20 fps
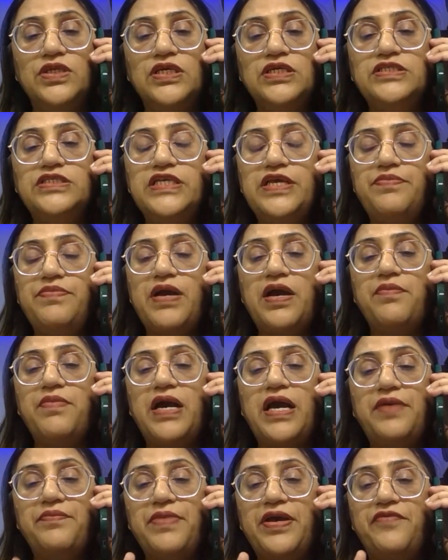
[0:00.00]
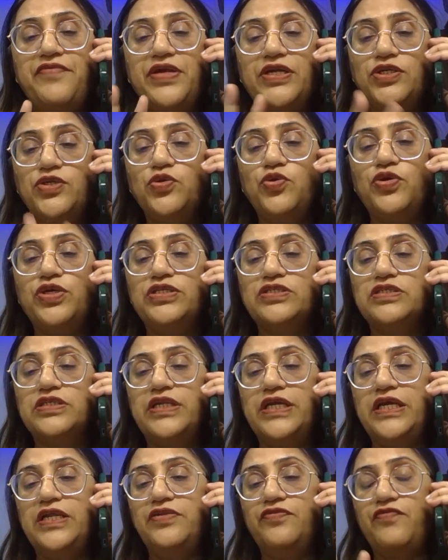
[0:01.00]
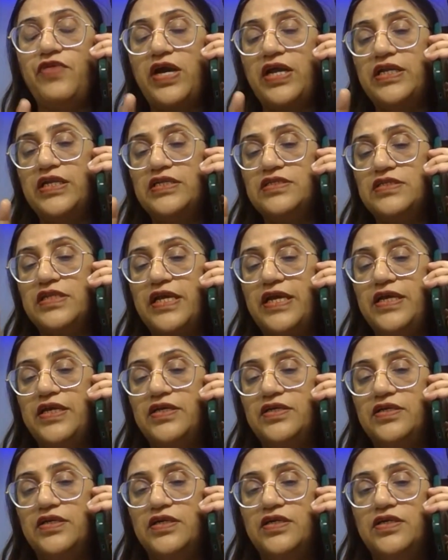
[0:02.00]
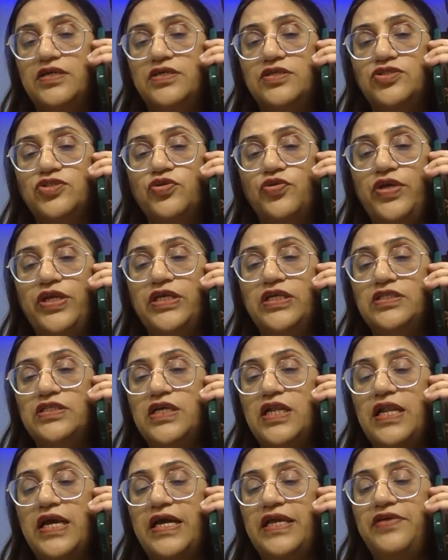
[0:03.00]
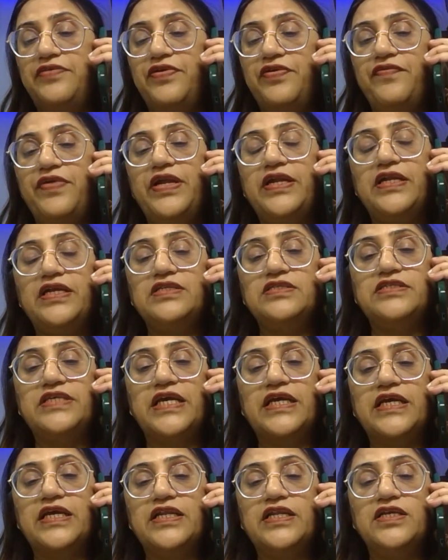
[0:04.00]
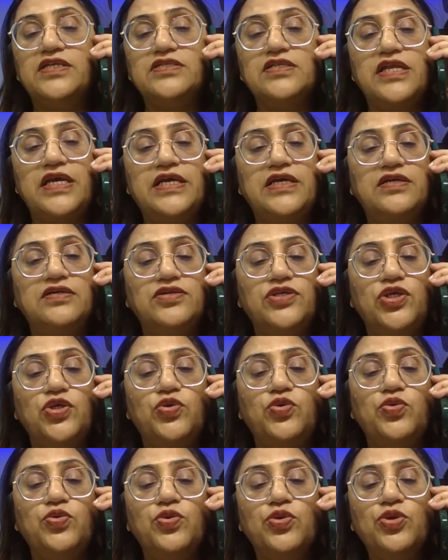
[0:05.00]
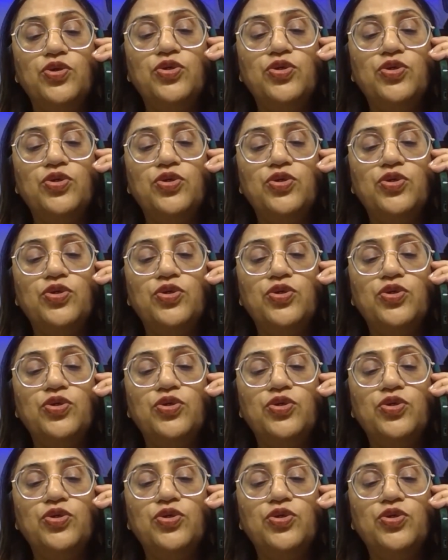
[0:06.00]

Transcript: See, ma'am, I am having two screen. One is like showing you the live event and second is like queue.